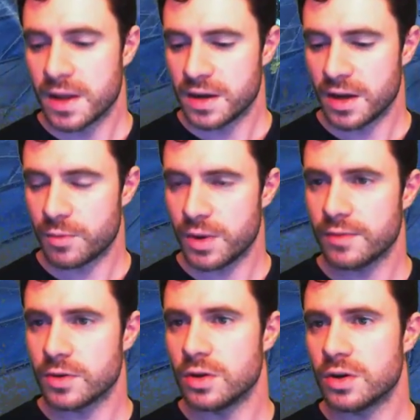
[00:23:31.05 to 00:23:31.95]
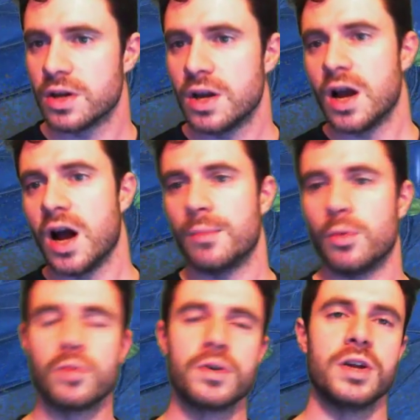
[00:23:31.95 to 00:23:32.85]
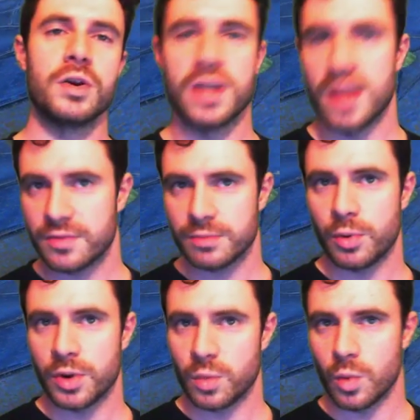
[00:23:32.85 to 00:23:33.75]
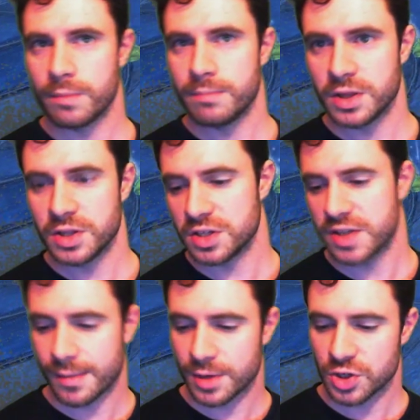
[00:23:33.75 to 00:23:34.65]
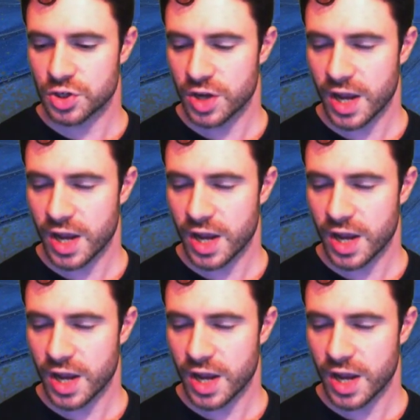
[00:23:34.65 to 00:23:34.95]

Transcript: Now if we have a look, I'm already on 11.1 million damage,